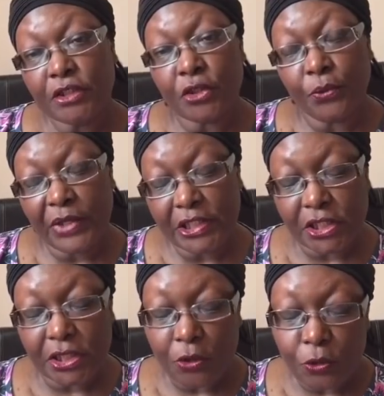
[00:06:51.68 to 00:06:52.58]
to win
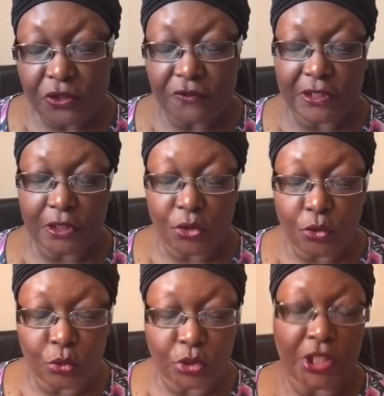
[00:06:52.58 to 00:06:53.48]
souls for the
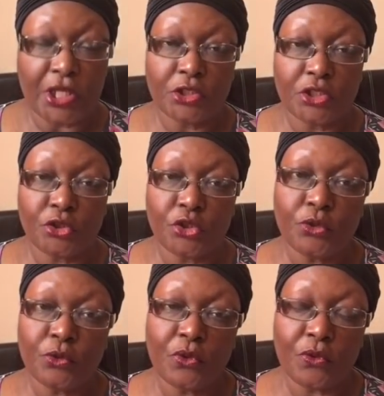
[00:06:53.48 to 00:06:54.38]
Lord, to
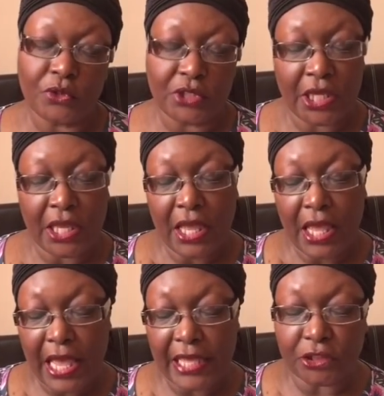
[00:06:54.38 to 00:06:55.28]
do good,
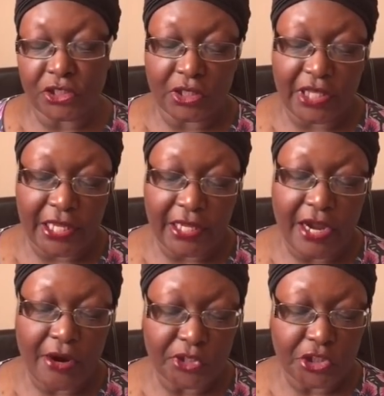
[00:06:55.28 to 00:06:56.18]
and to
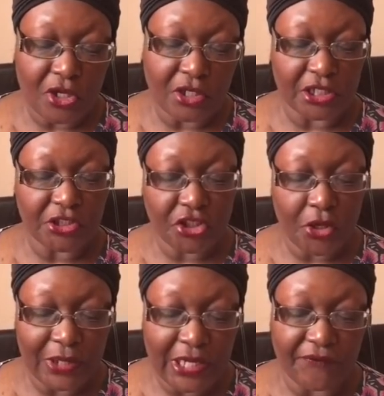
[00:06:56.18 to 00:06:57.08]
encourage others,
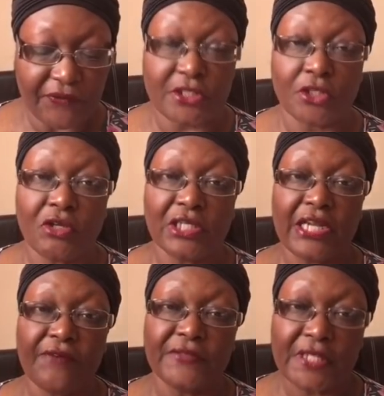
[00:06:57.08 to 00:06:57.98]
showing love as God
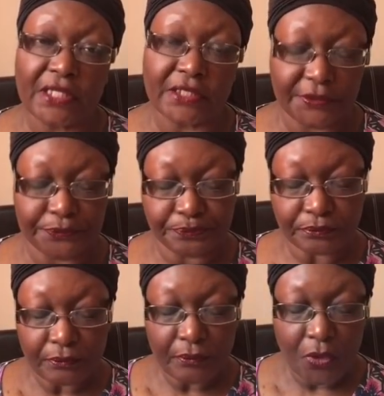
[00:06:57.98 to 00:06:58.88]
loved us.
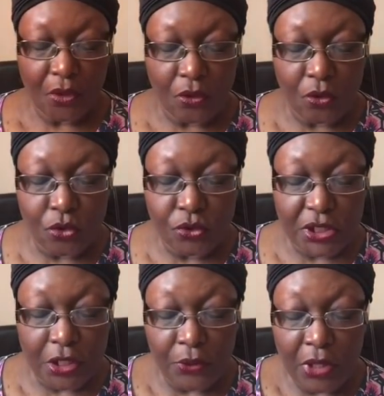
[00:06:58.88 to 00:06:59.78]

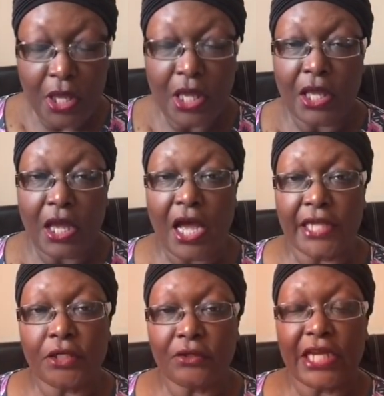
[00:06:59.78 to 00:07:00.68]
Also,
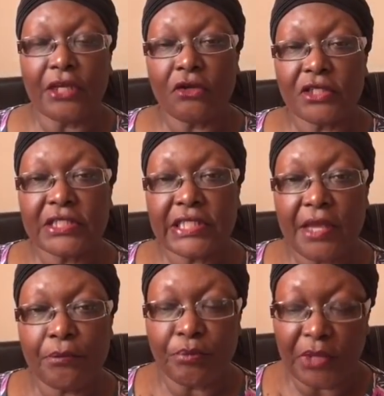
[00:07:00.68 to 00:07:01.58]
I know that God has kept